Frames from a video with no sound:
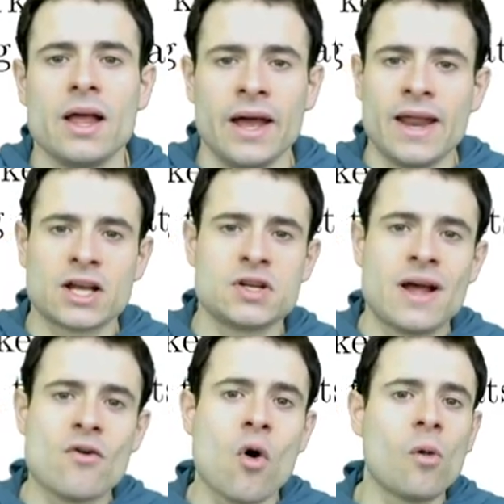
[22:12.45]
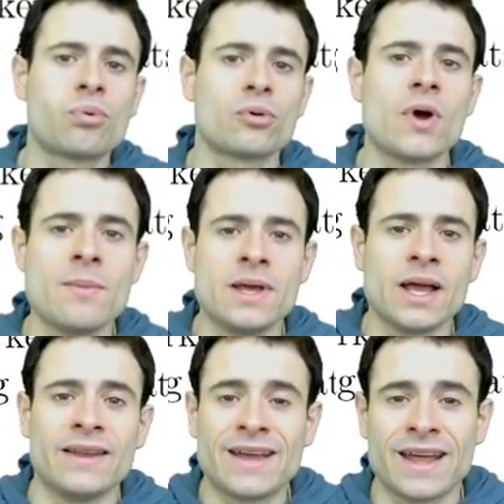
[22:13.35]
and actually have a whole programming
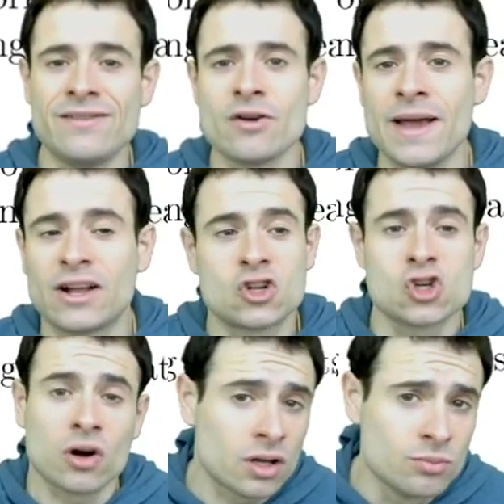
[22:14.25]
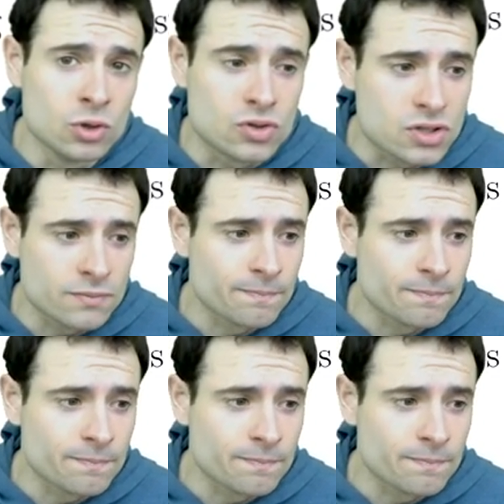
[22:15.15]
and they can even make chocolate mousse.